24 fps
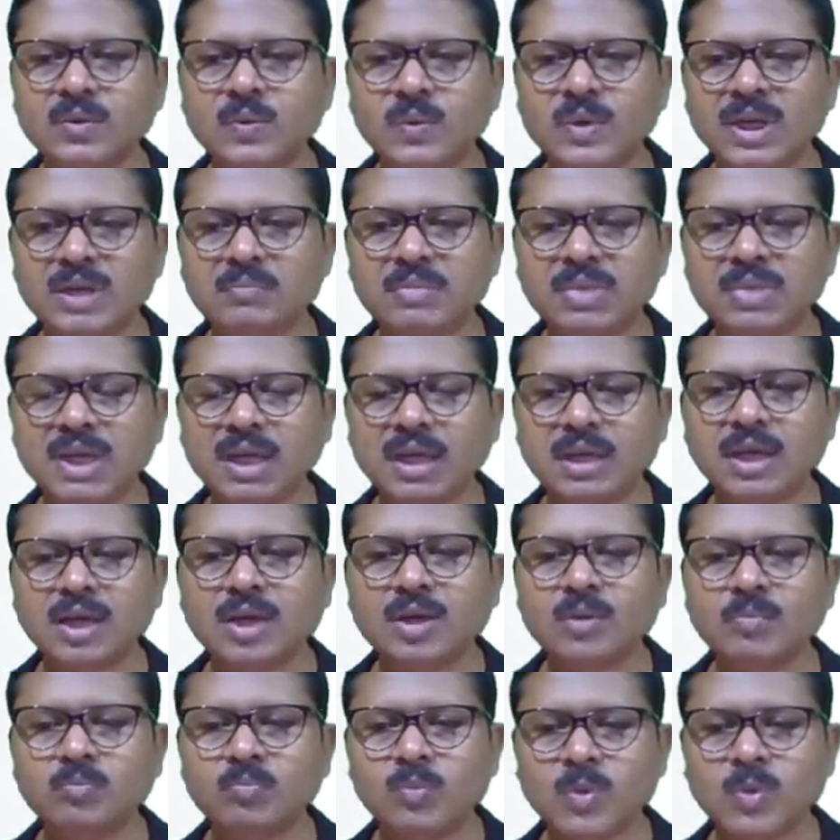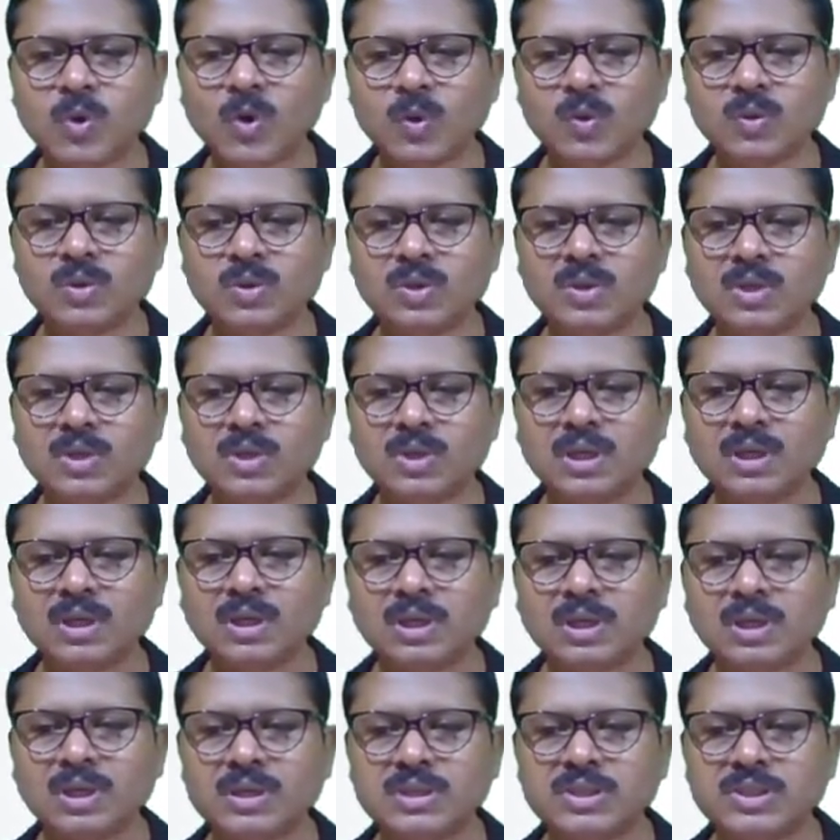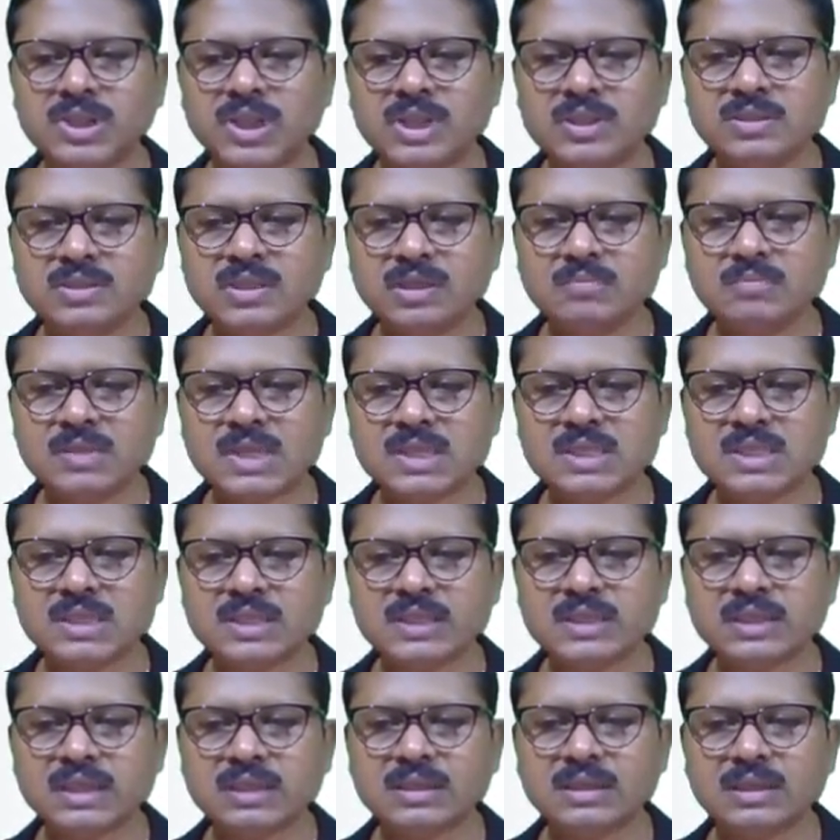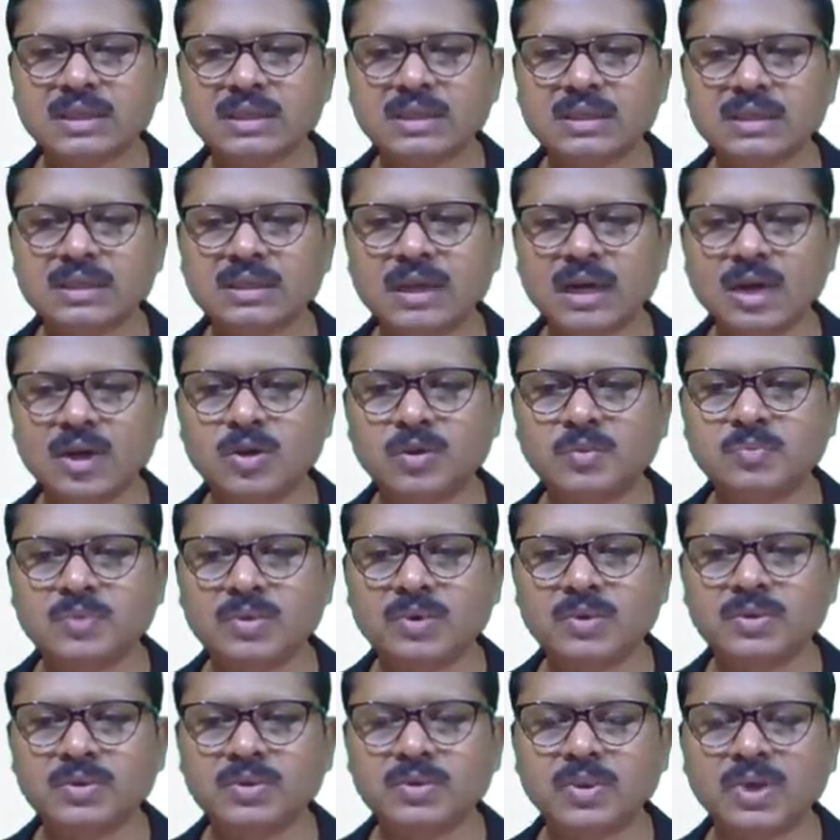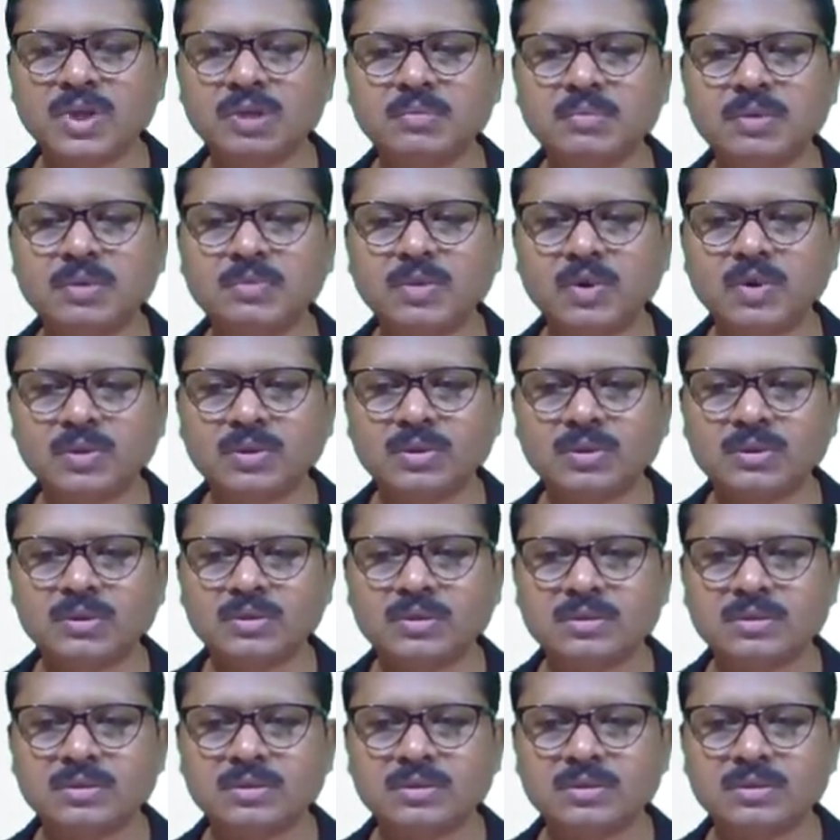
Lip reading: will be more. Change of this detector output will be more.